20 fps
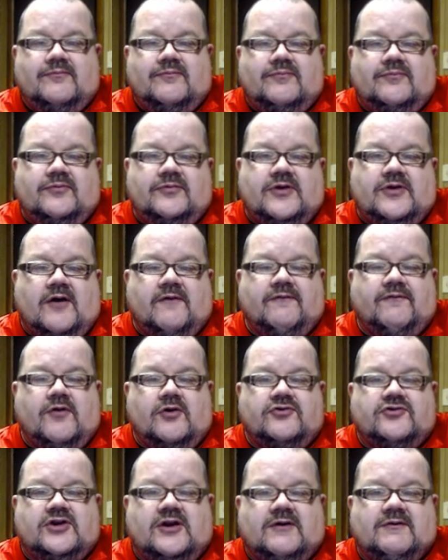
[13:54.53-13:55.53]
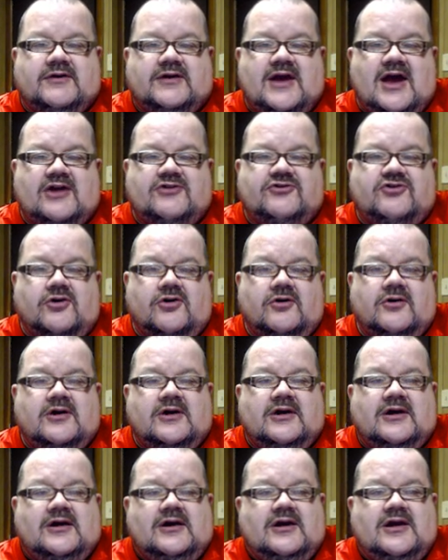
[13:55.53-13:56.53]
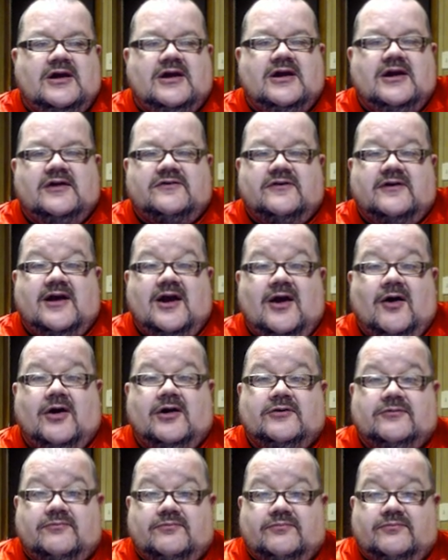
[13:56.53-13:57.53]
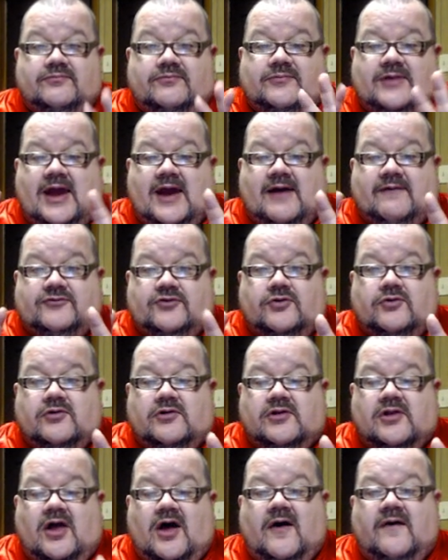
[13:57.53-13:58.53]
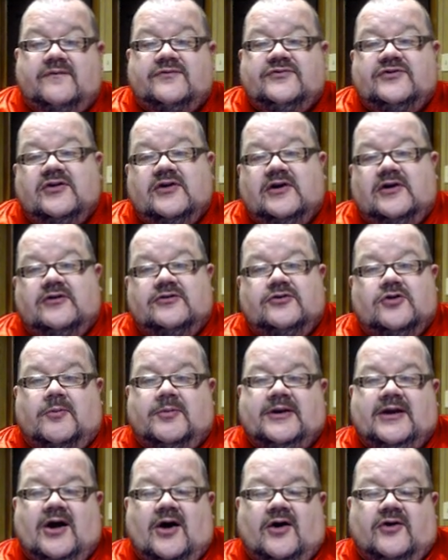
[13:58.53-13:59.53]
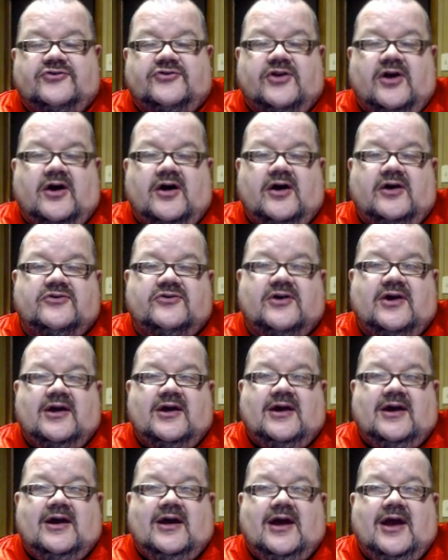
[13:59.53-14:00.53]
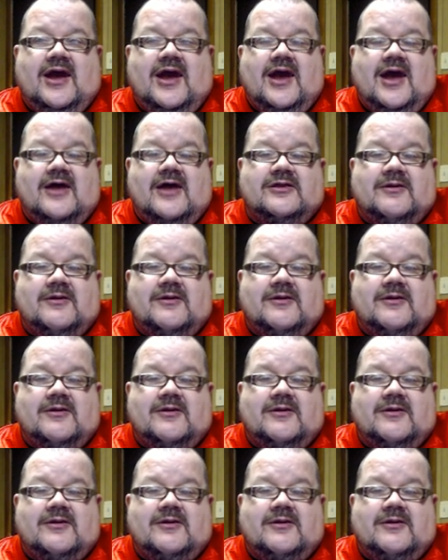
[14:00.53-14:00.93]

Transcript: their version of a catcher, he gets to carry have two gloves. Nobody else does. And the